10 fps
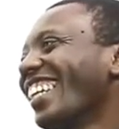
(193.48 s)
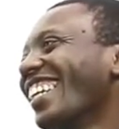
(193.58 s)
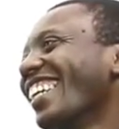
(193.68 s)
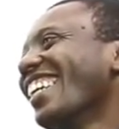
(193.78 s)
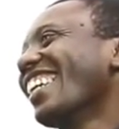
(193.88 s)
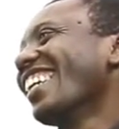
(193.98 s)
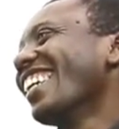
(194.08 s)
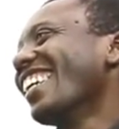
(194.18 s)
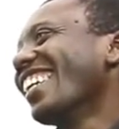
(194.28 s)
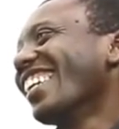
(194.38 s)

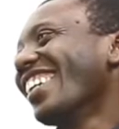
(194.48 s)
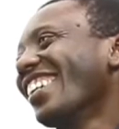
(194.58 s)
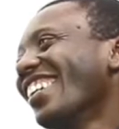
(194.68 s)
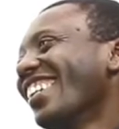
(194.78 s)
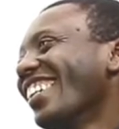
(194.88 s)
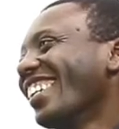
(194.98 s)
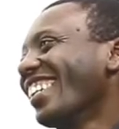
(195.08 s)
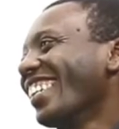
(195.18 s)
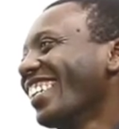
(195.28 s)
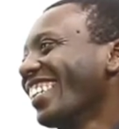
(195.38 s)

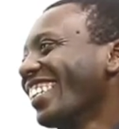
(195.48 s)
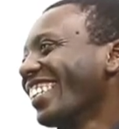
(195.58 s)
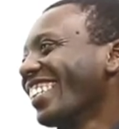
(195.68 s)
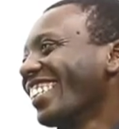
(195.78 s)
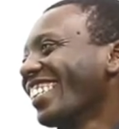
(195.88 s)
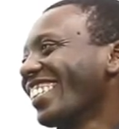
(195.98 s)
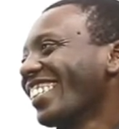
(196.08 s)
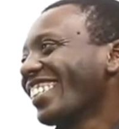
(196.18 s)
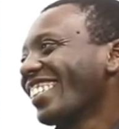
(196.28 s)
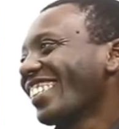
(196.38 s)

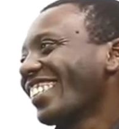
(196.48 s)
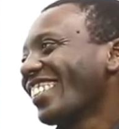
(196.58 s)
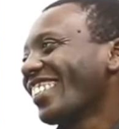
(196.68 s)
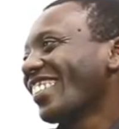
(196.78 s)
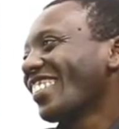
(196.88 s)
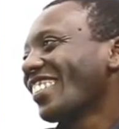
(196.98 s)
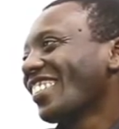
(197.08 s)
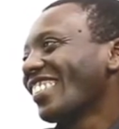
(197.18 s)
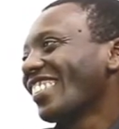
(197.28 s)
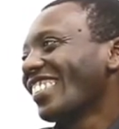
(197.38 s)

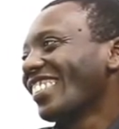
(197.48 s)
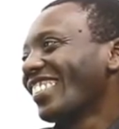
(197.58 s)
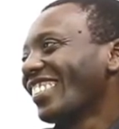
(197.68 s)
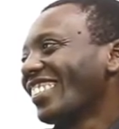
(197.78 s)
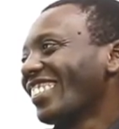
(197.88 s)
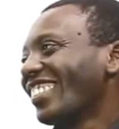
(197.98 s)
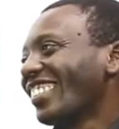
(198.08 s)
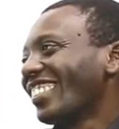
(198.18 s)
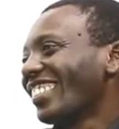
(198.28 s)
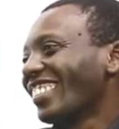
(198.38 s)

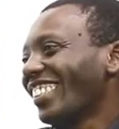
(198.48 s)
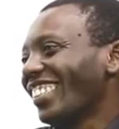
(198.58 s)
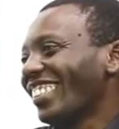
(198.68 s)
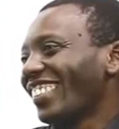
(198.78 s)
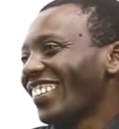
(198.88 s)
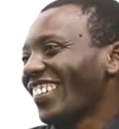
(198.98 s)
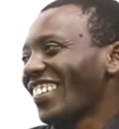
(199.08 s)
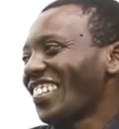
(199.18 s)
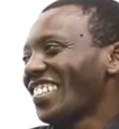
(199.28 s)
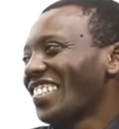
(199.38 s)

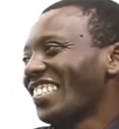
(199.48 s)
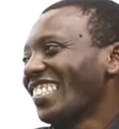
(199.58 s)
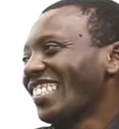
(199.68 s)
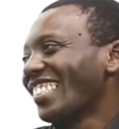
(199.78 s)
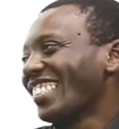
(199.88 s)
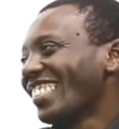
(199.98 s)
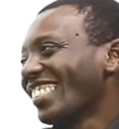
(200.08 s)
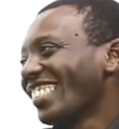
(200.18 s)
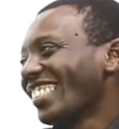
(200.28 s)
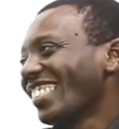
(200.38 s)

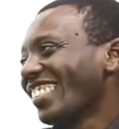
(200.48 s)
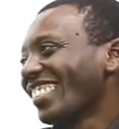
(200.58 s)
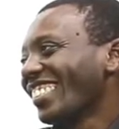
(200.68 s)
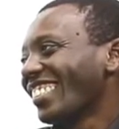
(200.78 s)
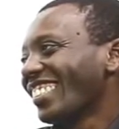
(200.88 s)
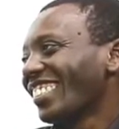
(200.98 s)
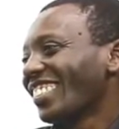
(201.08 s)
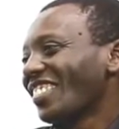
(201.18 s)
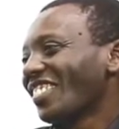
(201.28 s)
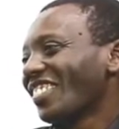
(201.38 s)
(not speaking)